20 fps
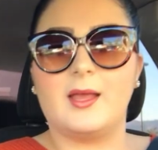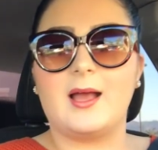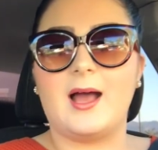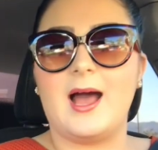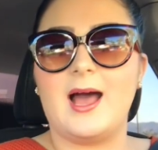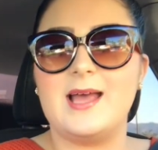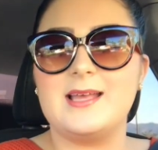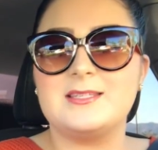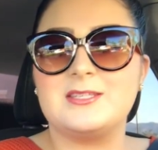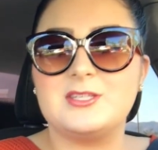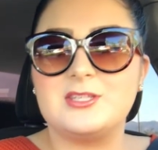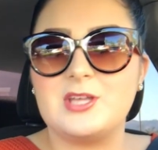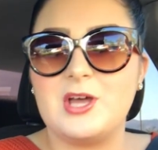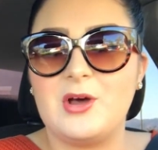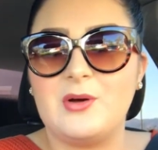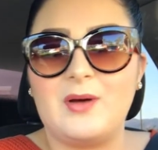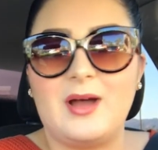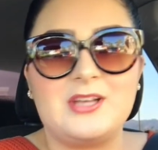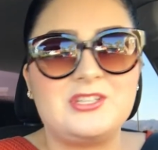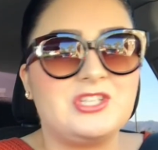Guys,
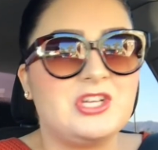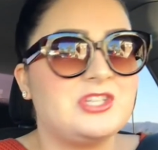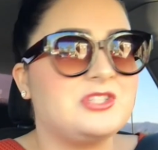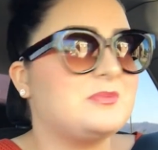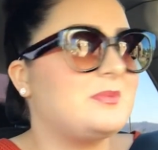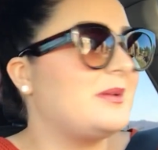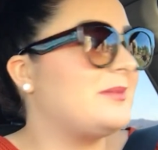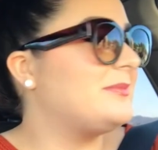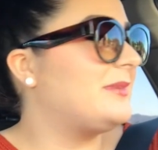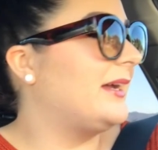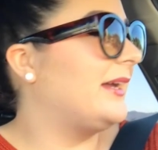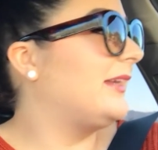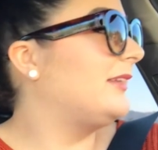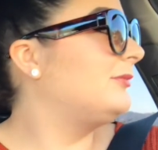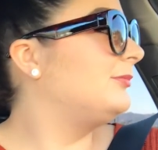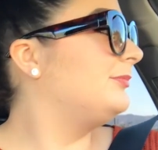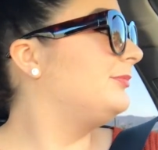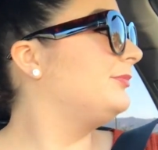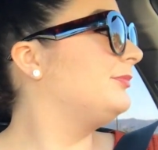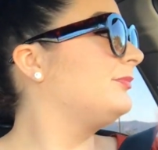so I changed my mind.
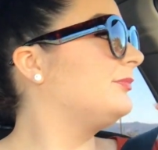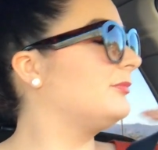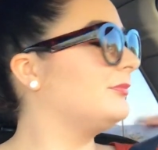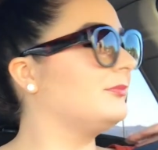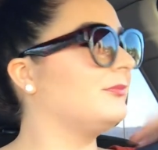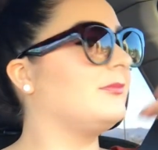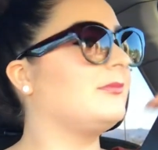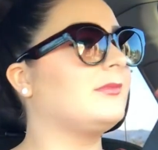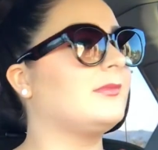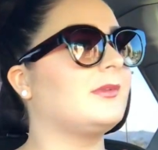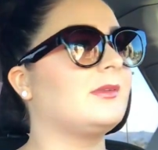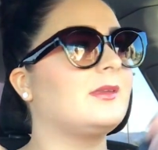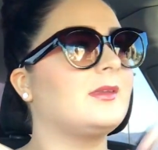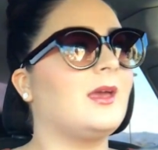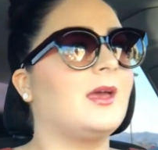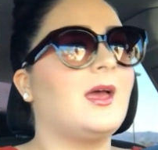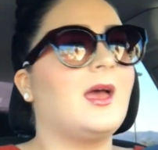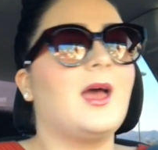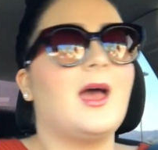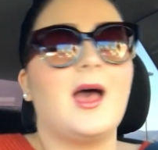
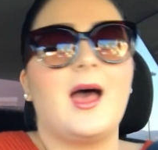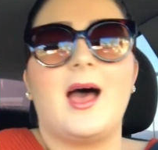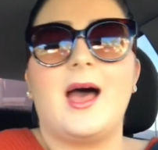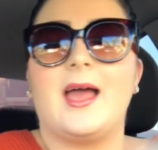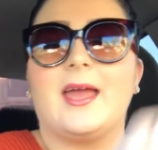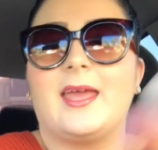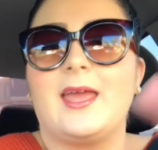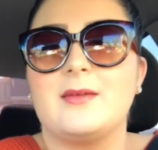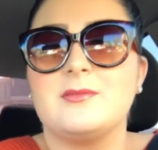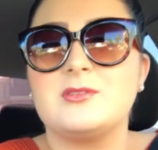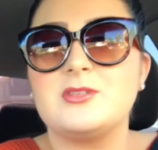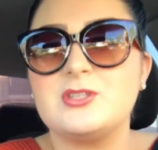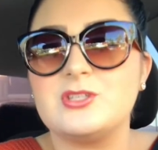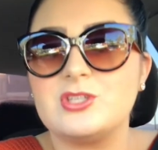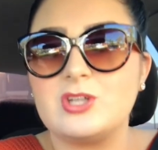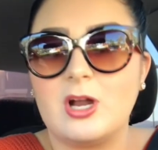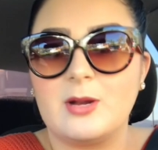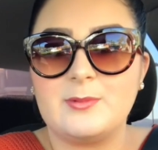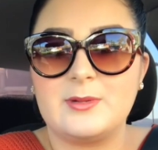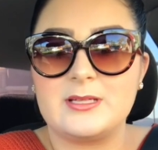I came to
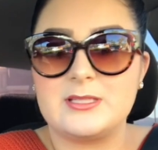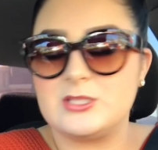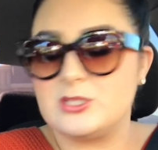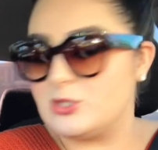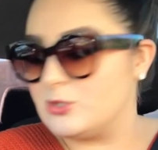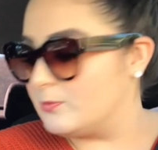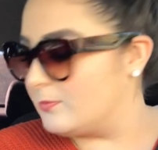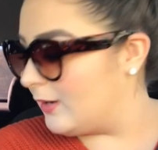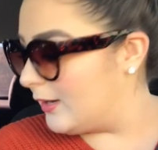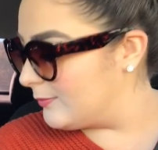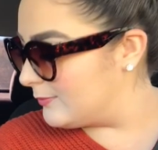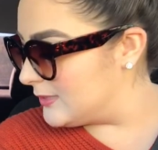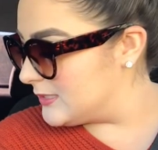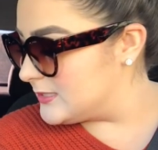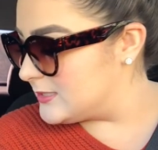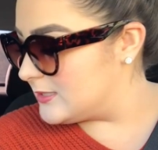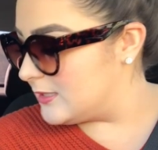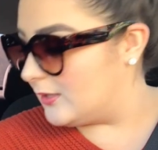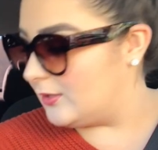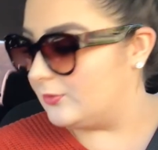Starbucks to buy
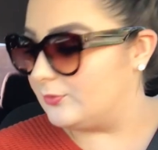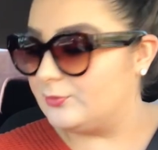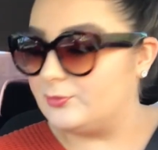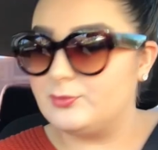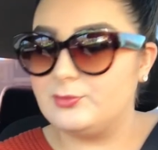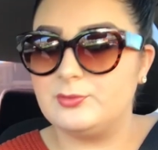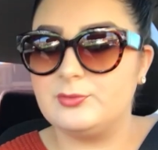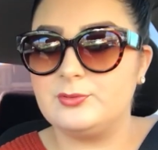myself